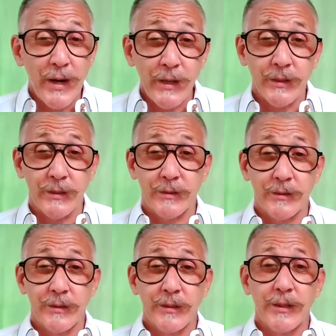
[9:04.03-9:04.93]
myelin
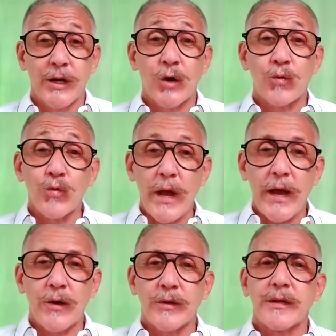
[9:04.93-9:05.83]

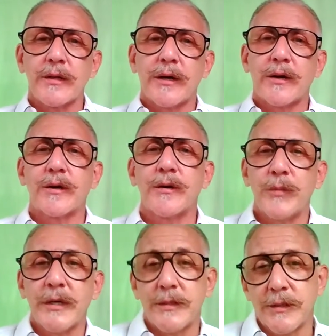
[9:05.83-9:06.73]
around our
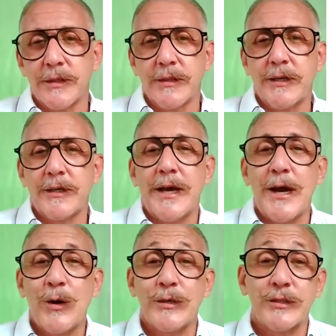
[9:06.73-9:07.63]
amygdala and
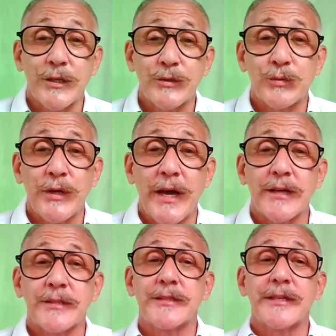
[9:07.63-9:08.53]
how it does
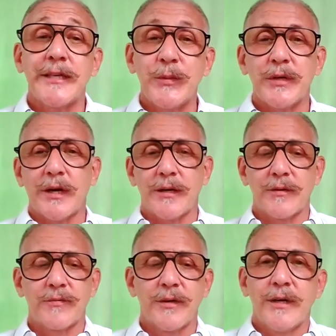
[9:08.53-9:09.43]
react to keep it out
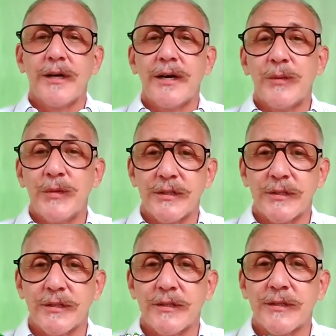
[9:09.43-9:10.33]
of
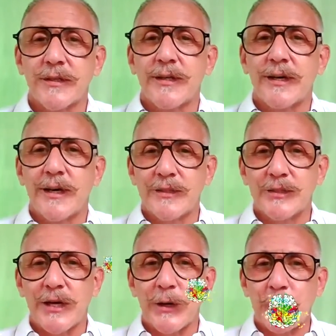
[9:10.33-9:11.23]
amygdala
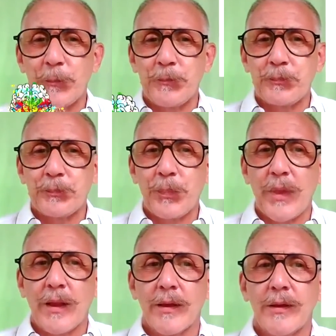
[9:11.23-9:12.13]
hijack.
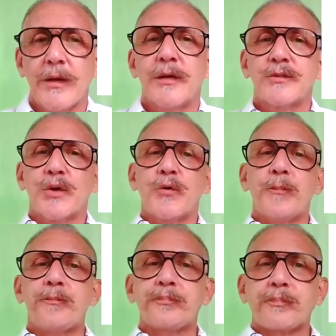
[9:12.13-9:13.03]
So
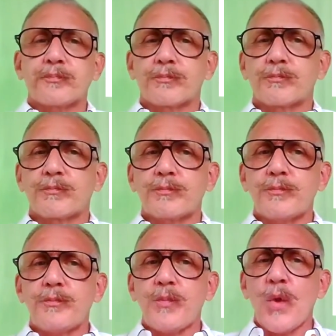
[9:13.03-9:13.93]

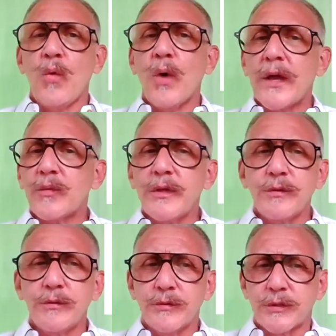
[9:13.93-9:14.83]
why do we
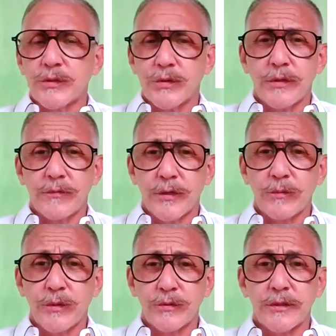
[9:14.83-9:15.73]
lose control of our
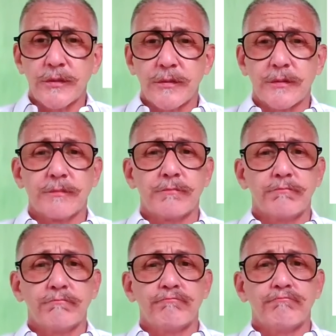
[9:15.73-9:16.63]
emotions?
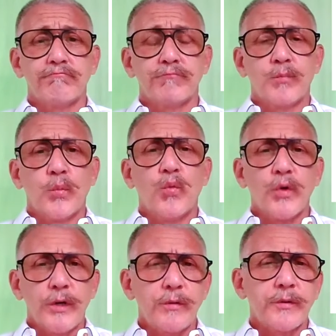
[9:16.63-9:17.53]

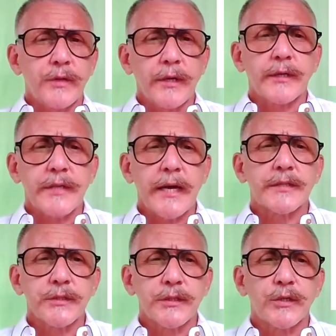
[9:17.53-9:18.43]
What do you think is
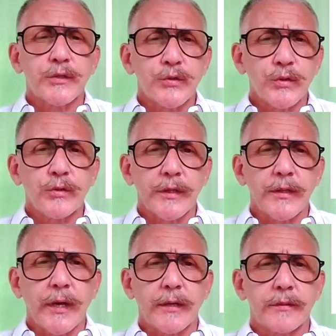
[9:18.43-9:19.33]
actually
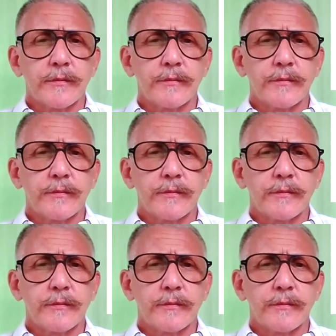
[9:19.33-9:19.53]
controlling that?